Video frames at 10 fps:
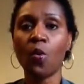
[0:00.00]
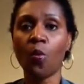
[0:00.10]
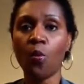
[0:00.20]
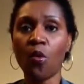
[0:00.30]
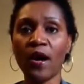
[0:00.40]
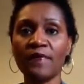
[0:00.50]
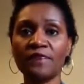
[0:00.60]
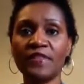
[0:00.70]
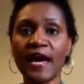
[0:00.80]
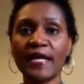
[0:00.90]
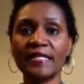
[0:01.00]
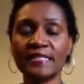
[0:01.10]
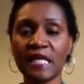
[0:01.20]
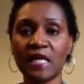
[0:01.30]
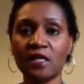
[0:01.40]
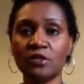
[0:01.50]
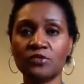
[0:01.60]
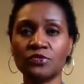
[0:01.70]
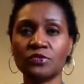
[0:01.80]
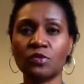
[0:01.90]
what that
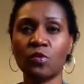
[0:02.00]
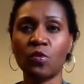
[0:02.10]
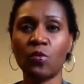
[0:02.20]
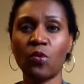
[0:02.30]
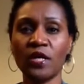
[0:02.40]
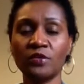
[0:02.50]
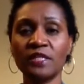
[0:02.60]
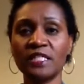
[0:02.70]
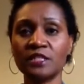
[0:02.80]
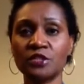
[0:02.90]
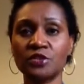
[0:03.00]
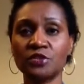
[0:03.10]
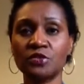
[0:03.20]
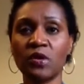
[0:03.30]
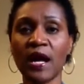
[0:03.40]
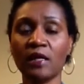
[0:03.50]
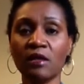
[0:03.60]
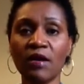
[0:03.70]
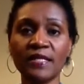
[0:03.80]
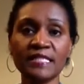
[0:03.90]
entails, what you need to do, how
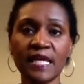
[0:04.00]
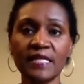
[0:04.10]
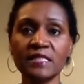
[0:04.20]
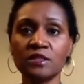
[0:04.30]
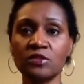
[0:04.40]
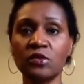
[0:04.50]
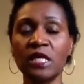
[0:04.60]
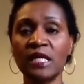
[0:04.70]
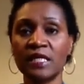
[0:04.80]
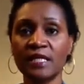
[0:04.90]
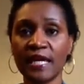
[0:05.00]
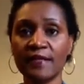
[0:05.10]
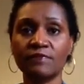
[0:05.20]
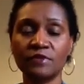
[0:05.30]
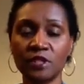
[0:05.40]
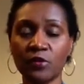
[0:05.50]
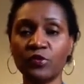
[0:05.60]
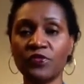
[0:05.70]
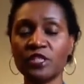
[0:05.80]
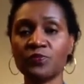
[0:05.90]
long it takes to get done
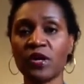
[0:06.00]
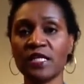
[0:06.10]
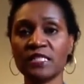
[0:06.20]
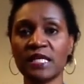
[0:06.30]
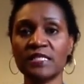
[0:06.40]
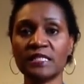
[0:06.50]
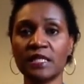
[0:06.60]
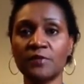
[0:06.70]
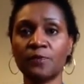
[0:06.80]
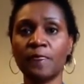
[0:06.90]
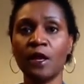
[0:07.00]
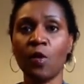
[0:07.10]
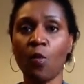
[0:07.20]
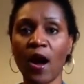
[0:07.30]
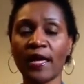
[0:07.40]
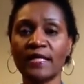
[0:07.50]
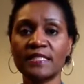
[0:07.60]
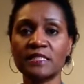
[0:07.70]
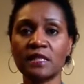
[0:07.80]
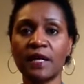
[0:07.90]
with this process, and why
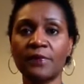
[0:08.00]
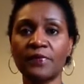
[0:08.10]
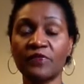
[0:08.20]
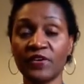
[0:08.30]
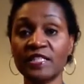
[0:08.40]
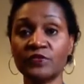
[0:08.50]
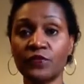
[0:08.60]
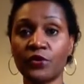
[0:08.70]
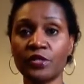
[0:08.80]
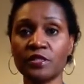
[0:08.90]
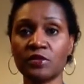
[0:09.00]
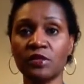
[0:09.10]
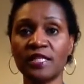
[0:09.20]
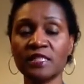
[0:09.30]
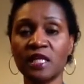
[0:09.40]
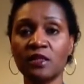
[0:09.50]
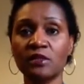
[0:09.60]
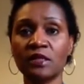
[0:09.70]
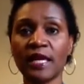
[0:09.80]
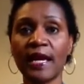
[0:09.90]
it's effective for you. So let's take a
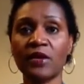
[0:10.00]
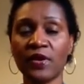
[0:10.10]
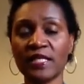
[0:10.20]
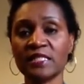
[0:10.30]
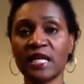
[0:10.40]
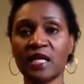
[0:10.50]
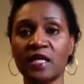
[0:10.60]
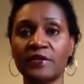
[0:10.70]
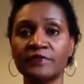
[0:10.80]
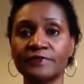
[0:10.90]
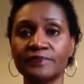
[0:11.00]
look at grants.gov.